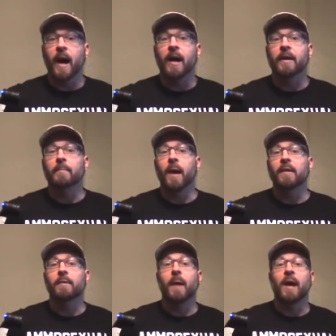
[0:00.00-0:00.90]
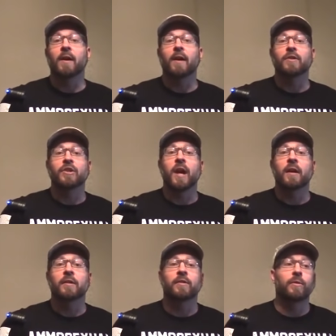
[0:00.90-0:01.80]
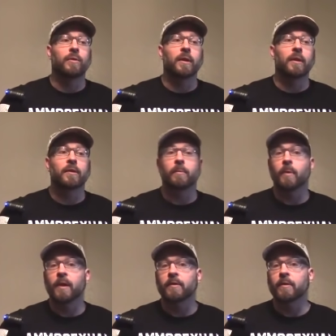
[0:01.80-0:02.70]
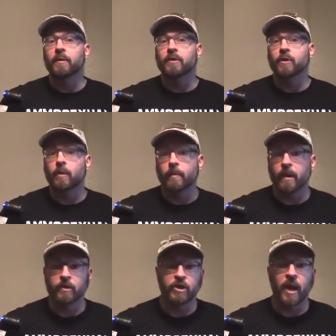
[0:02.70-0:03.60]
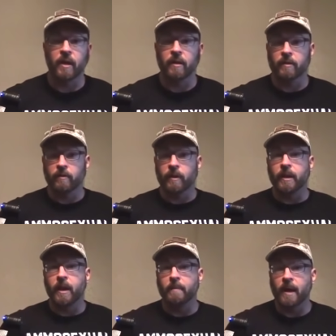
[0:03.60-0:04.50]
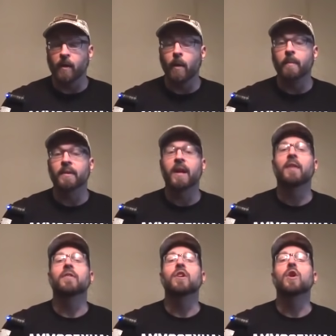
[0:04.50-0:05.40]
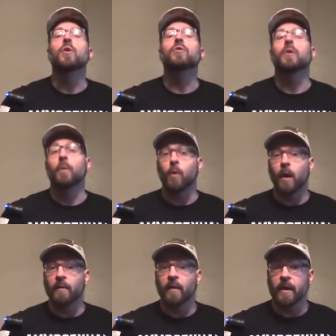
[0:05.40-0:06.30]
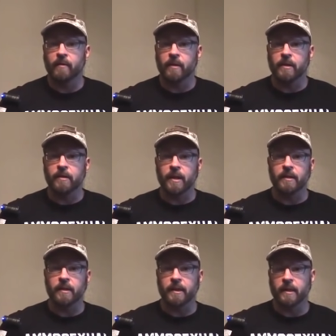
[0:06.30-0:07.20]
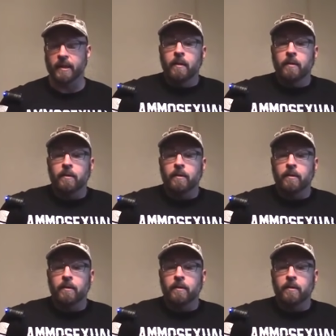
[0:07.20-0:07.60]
I can pass the background checks to get suppressors, short-barreled shotguns, fully automatic weapons. I have no trouble qualifying for these things legally.